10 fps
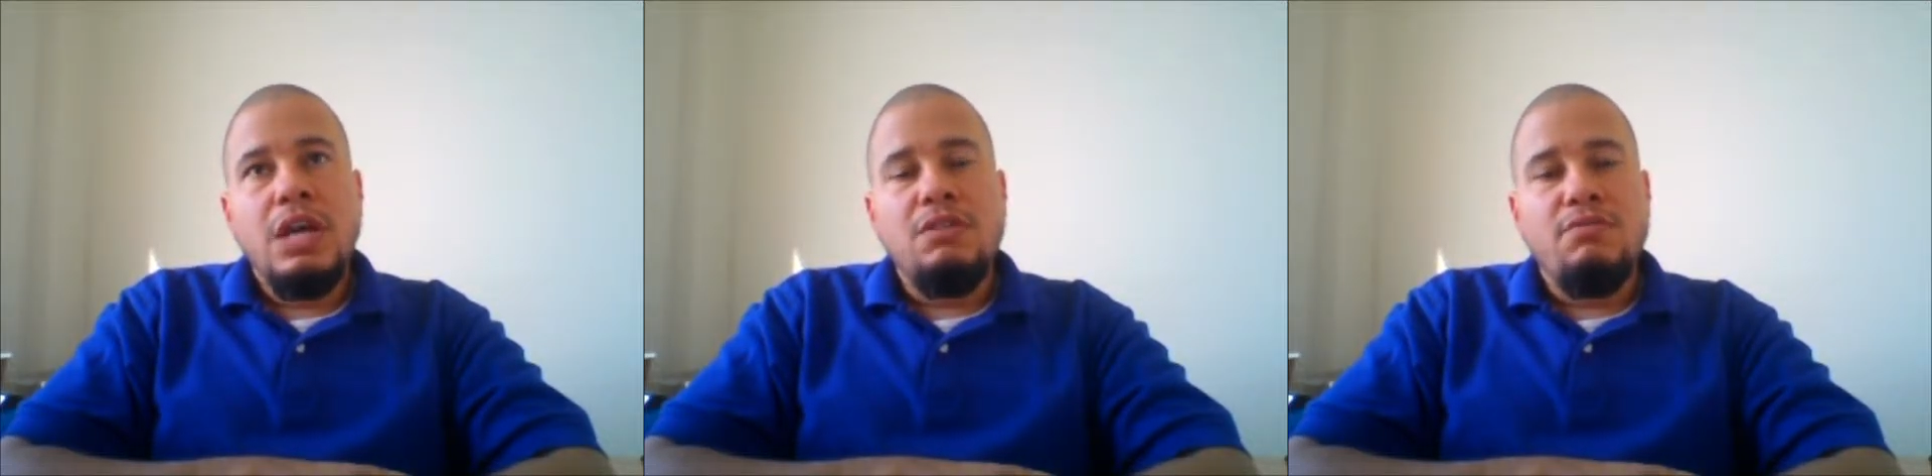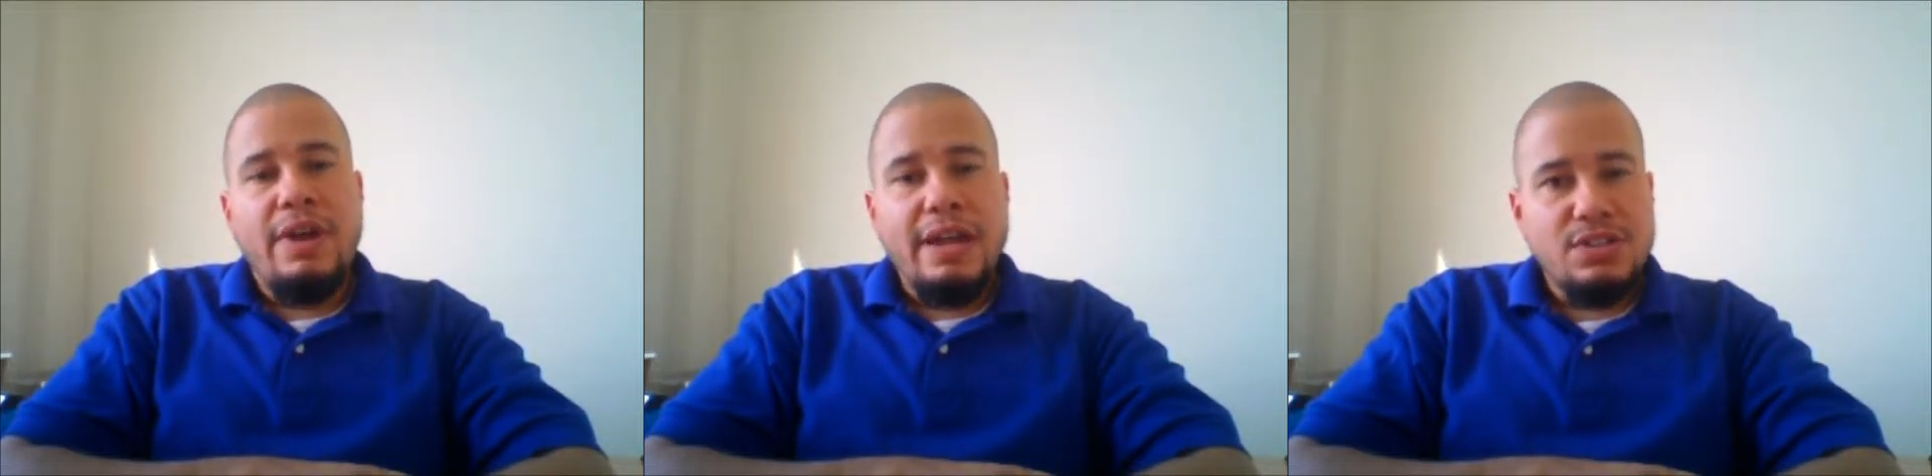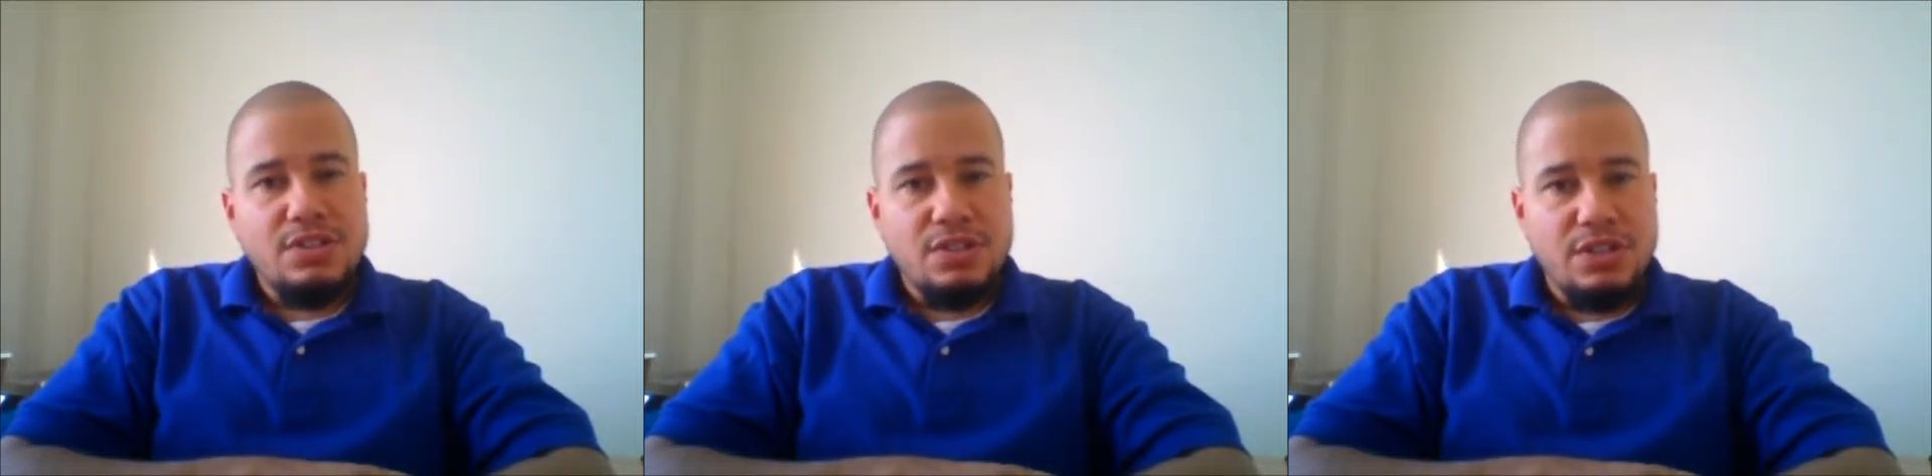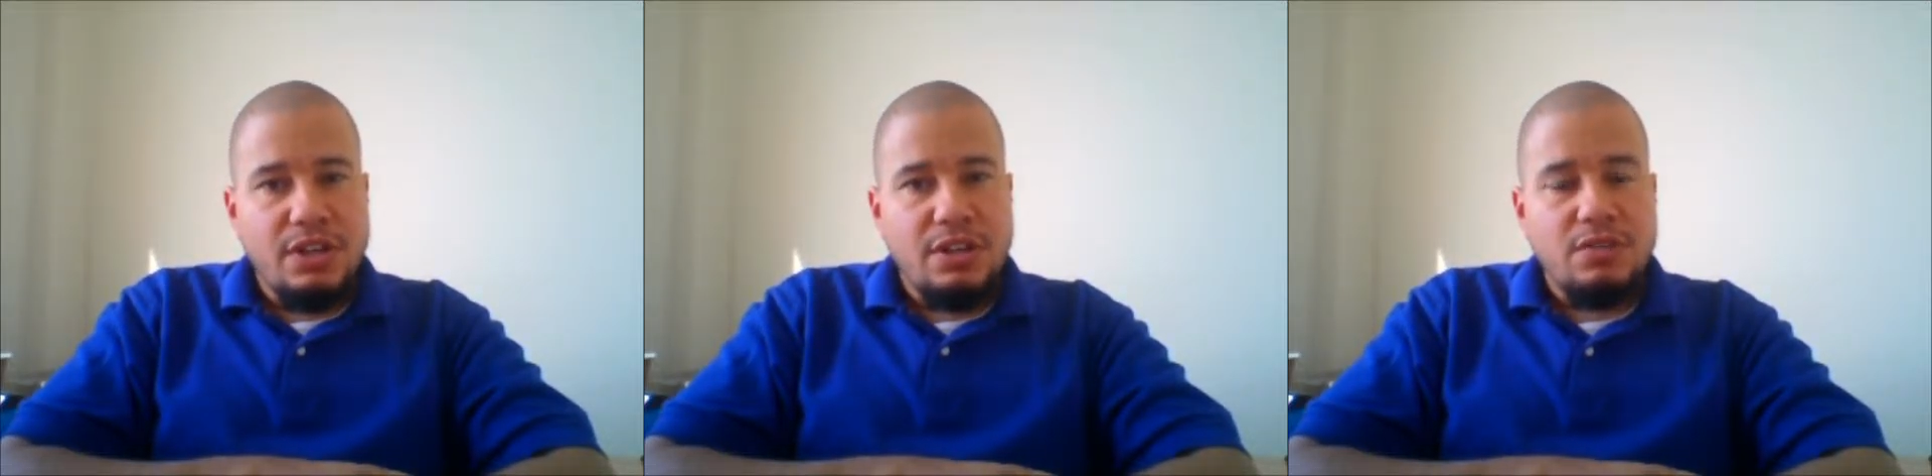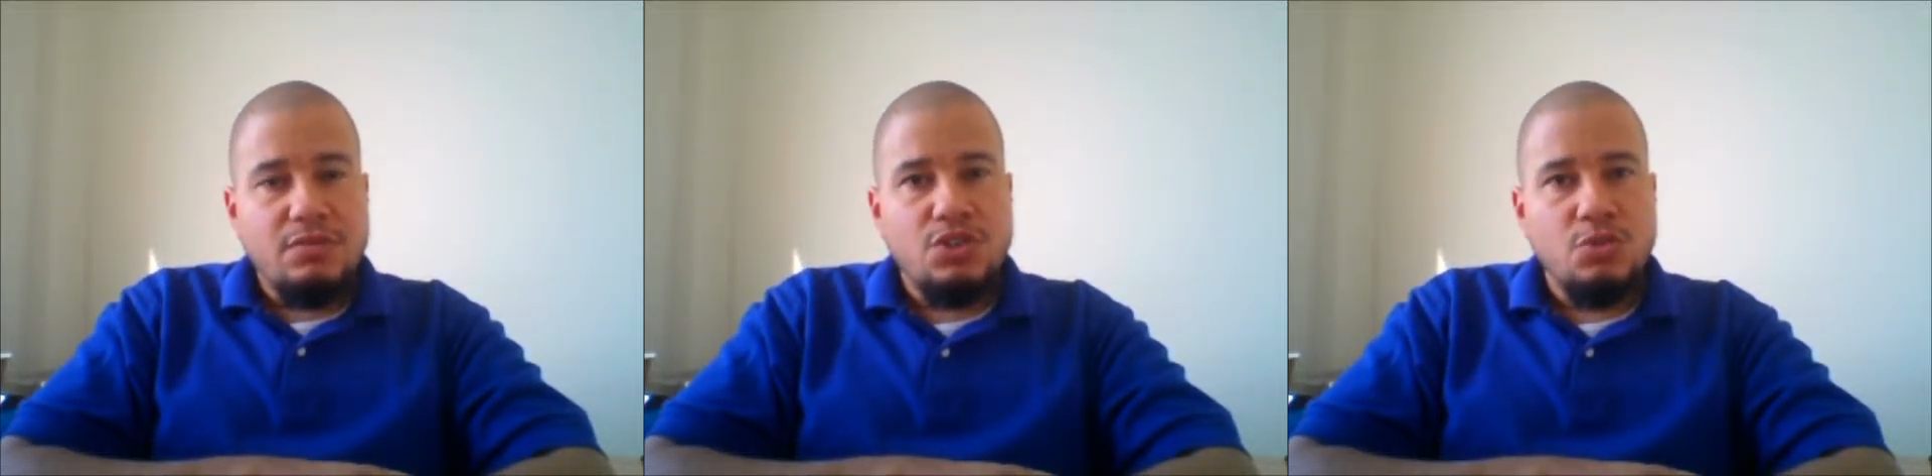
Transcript: advanced city